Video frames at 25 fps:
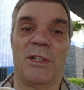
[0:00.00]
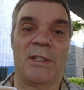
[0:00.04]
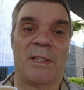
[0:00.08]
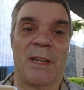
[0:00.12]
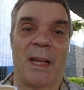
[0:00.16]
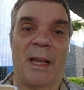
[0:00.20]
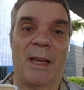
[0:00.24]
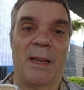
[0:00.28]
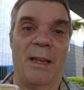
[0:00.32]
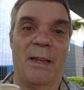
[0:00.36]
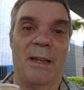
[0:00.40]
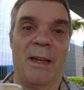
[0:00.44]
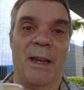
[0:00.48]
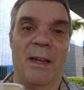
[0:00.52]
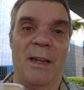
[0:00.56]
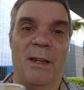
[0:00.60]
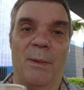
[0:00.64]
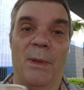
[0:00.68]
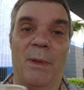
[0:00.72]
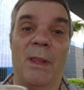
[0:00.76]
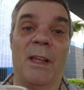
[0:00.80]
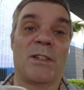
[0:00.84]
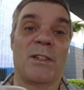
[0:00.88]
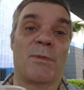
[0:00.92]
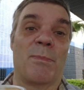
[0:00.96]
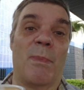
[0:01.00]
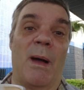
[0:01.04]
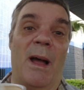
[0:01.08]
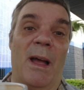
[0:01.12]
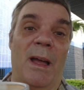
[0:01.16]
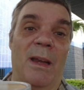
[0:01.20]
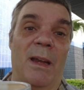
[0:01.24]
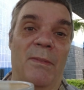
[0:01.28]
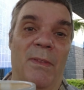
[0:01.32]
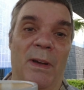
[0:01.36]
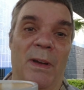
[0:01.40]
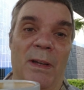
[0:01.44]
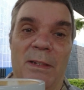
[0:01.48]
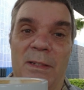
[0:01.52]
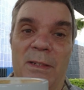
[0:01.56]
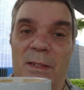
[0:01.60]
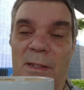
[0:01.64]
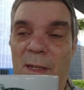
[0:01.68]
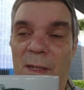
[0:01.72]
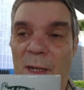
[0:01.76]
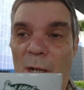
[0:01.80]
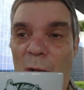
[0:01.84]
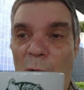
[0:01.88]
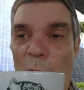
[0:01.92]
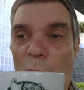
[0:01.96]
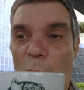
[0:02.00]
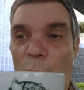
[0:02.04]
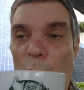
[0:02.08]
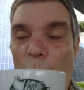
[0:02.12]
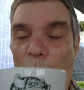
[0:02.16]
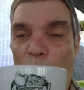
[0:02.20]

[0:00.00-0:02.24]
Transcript: you're tired anyway, that's my advice.